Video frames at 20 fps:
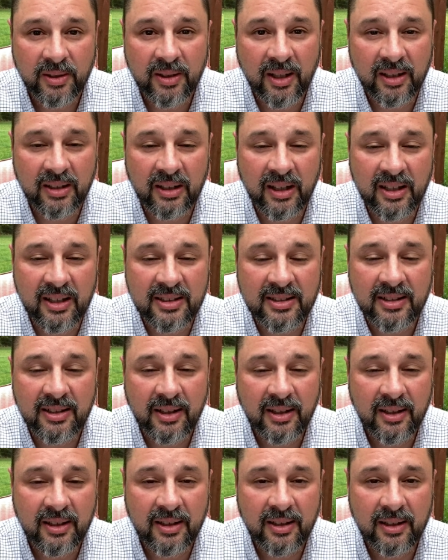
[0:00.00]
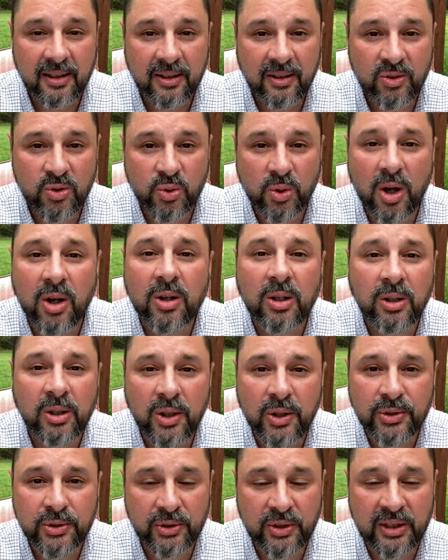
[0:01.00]
God, let us draw
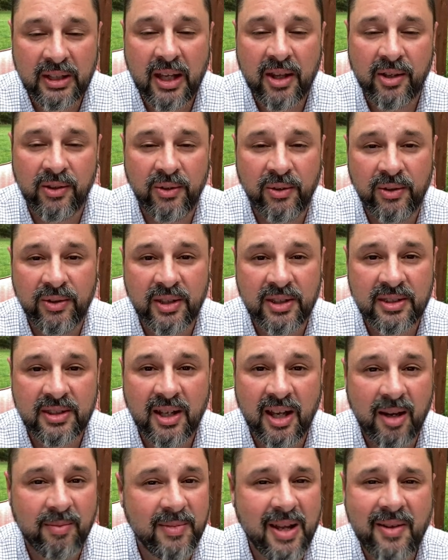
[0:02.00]
closer together during this time,